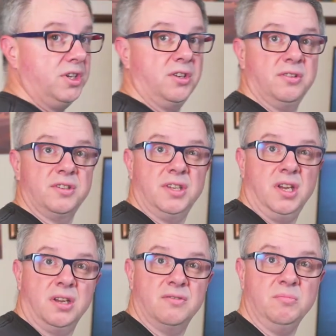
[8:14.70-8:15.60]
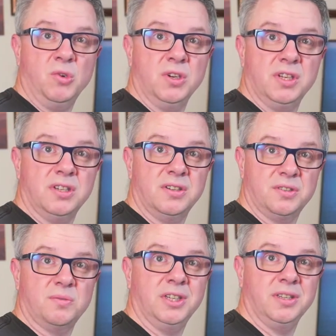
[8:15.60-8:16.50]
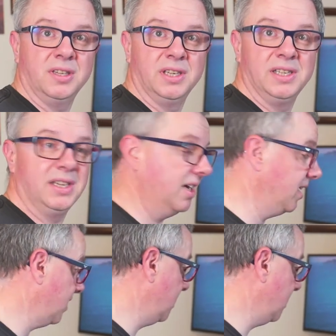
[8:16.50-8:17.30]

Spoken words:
on the secondary monitor as well, and I can